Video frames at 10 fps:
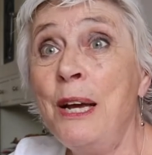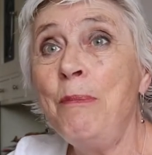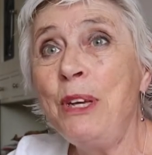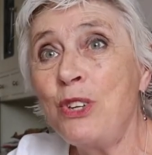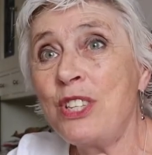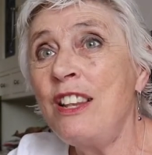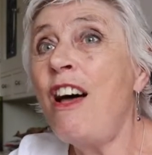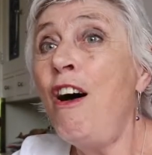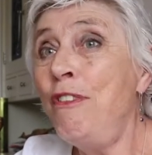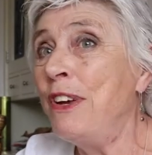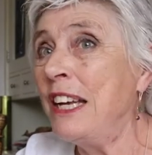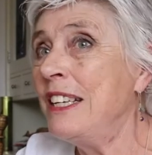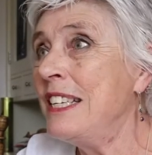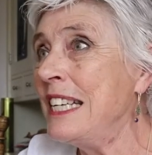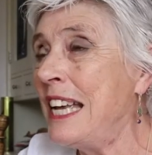because
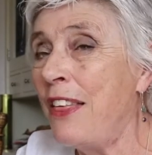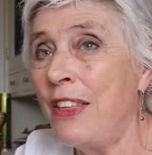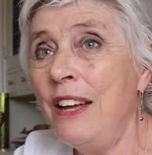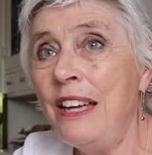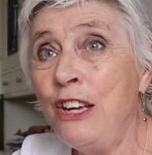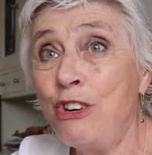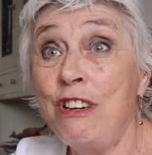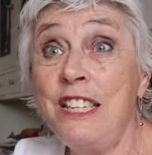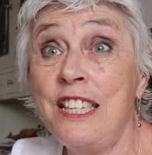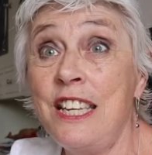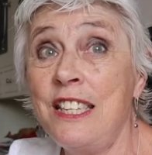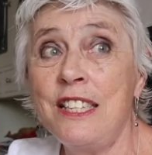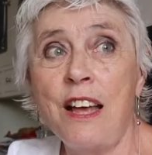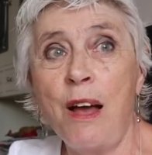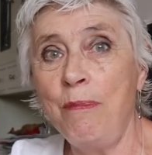laughing together
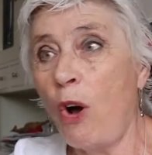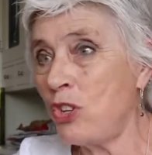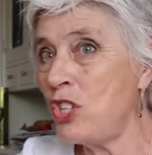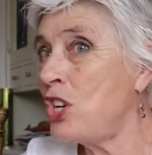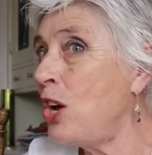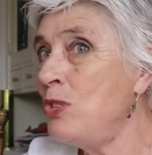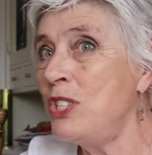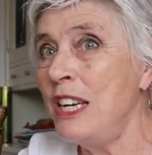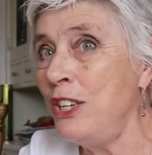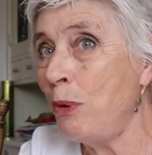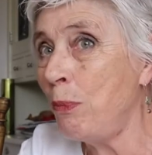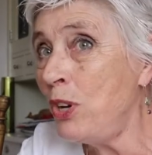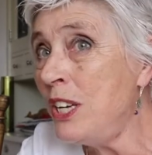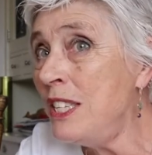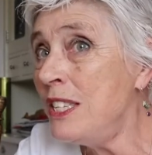increases oxytocin in your
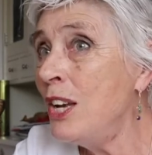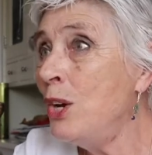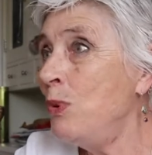bodies,